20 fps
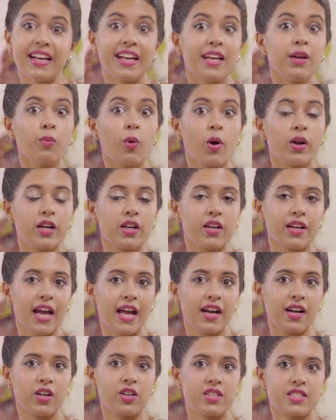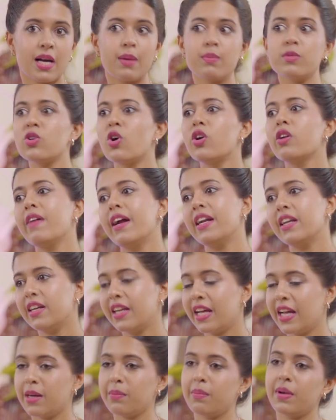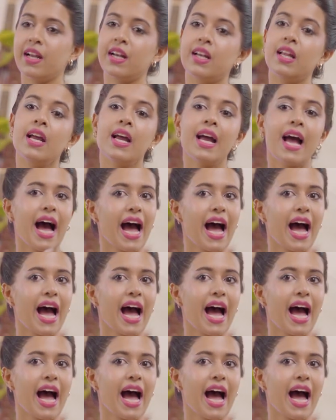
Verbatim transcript: really wanted to get into some sort of entertainment,